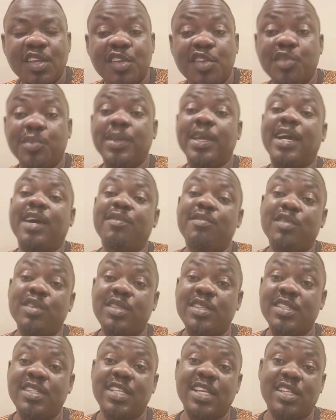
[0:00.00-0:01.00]
You may have
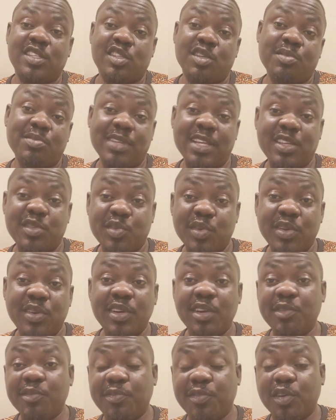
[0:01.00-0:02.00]
noticed that sometimes when
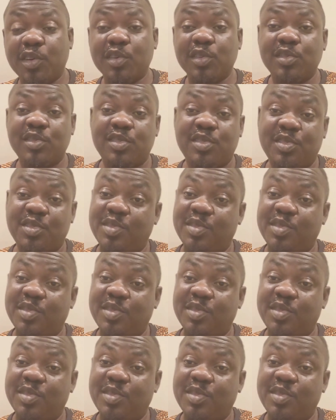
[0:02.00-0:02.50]
rain falls,